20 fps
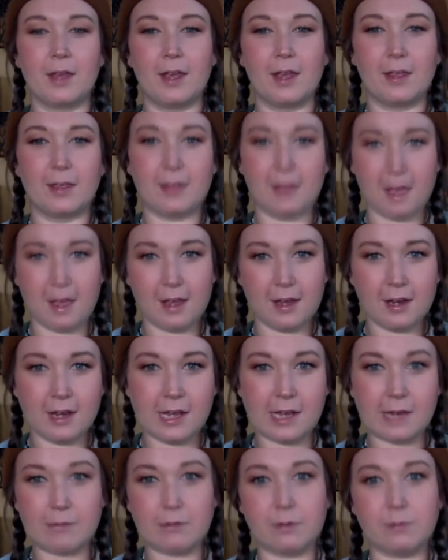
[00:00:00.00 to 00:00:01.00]
Then
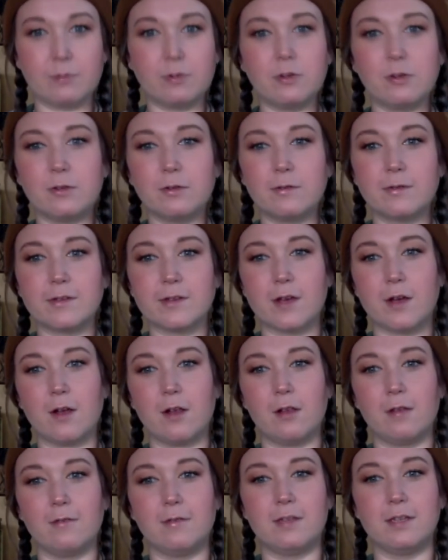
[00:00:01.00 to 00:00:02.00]
he removes
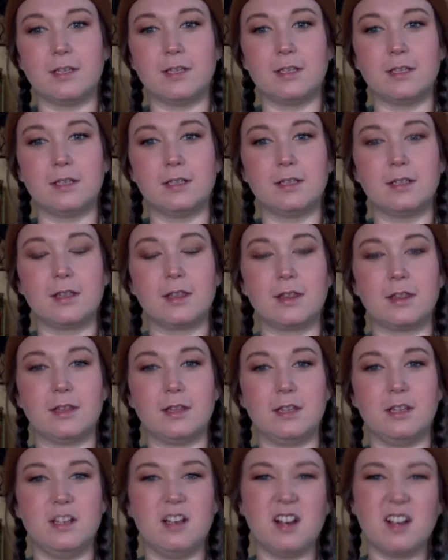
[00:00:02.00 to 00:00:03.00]
all of the
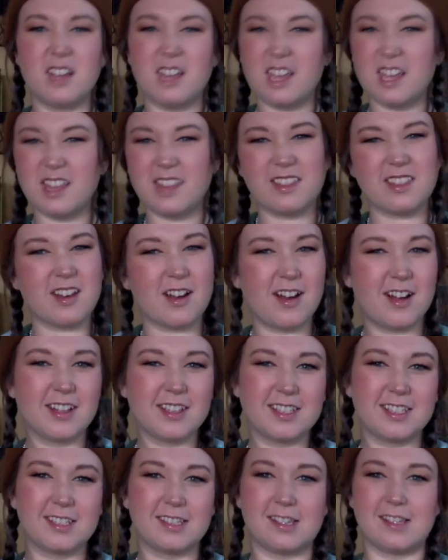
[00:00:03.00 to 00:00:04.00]
yucky
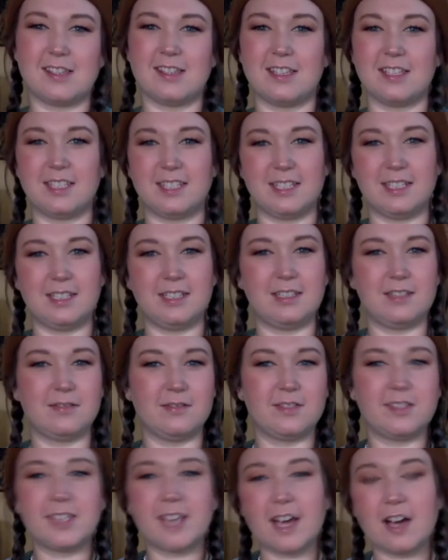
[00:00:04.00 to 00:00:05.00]
thoughts and the seeds
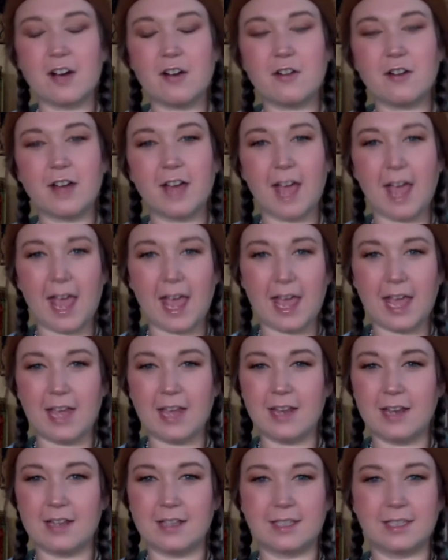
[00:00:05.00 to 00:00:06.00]
of doubt,
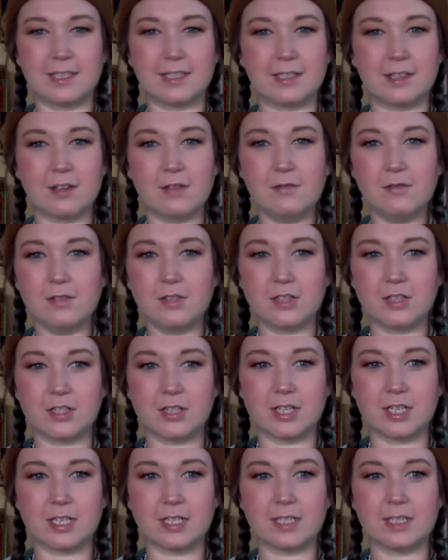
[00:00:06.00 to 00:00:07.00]
hate, and
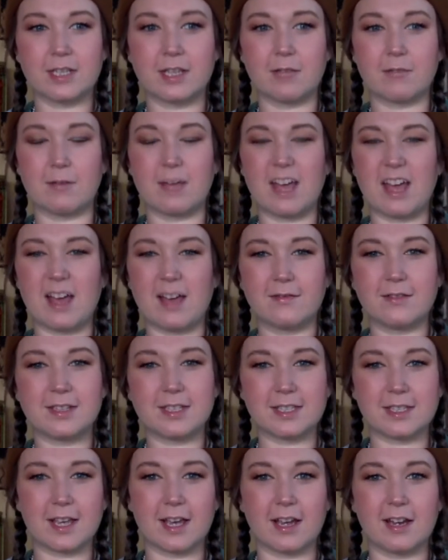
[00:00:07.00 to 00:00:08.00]
selfishness that we have
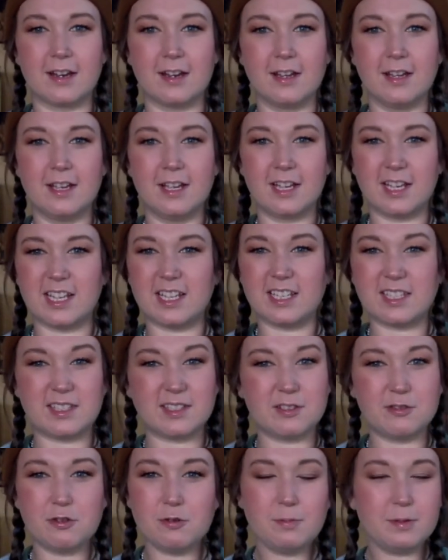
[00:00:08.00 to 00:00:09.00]
inside. He
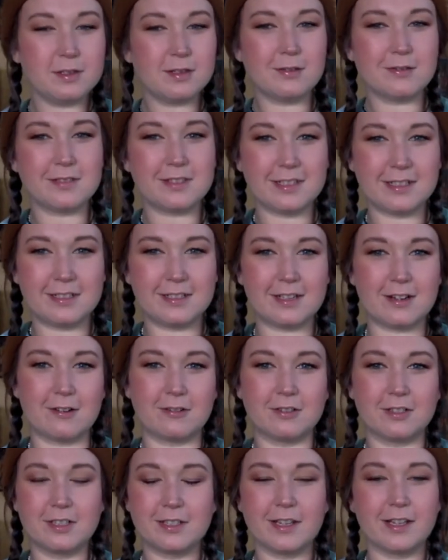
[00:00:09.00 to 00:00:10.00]
scoops those things out
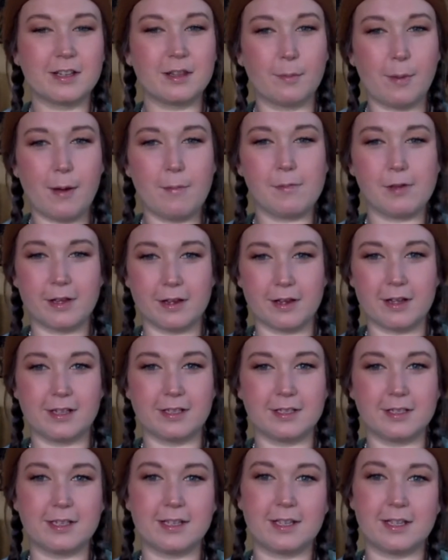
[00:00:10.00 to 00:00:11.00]
just like the pumpkin
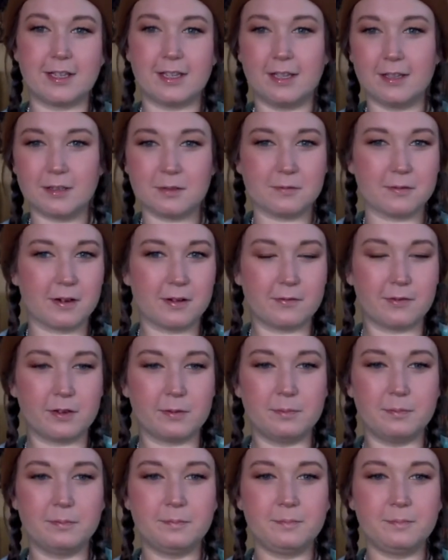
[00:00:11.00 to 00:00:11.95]
gets. He gets rid of them.